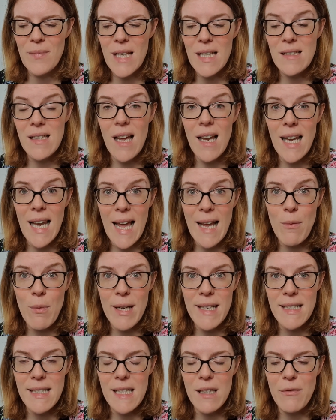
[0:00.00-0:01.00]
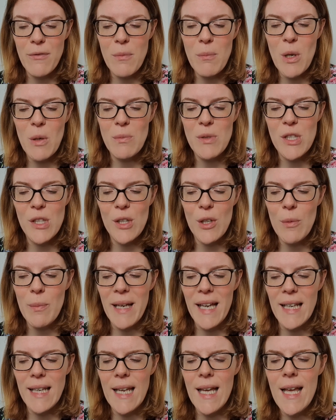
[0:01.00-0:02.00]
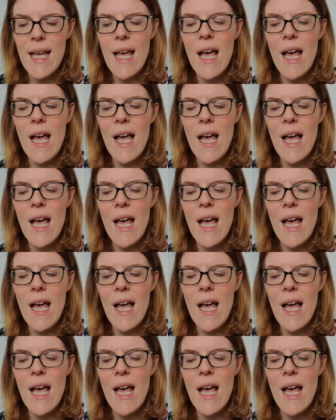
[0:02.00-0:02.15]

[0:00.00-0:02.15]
As I lay waiting for Mum to come in,